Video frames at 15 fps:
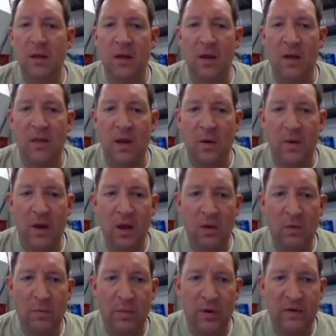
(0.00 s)
And there we
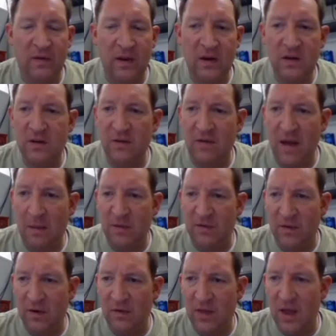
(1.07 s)
go, percentage of
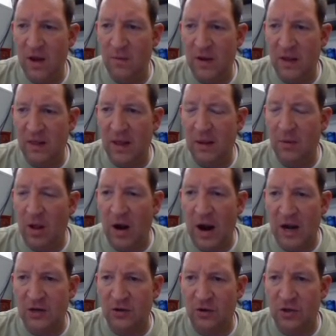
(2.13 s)
atmosphere. Then we can label our
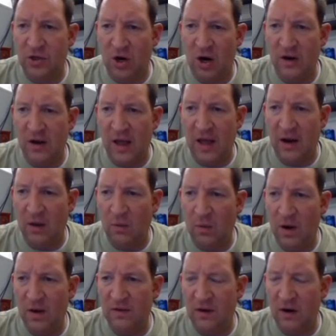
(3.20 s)
actual chart title.
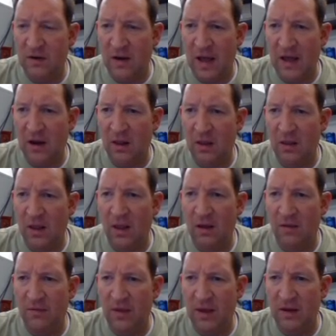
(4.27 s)
What is our title
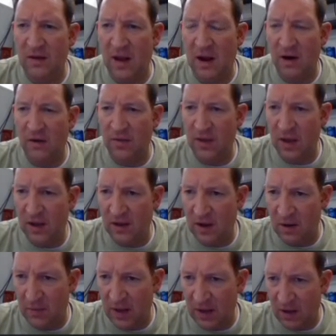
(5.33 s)
of the entire thing
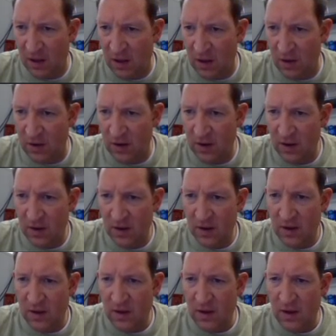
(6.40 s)
going to be called?
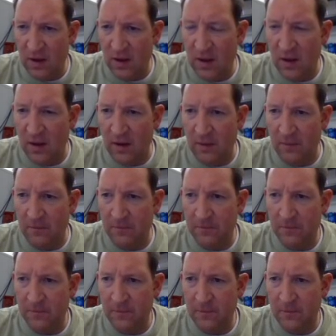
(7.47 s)

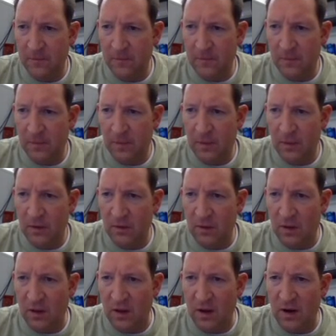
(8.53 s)

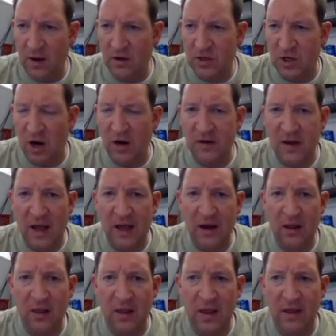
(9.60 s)
Click on here. Chart
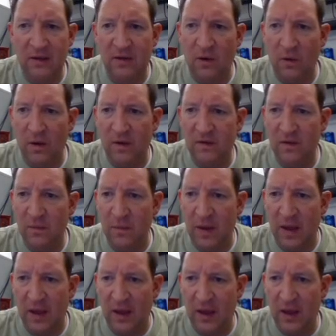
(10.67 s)
title is going to
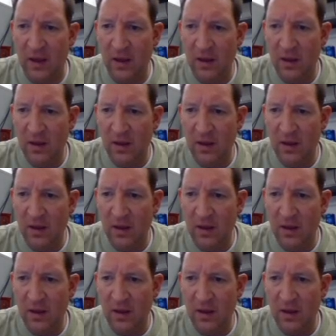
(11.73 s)
be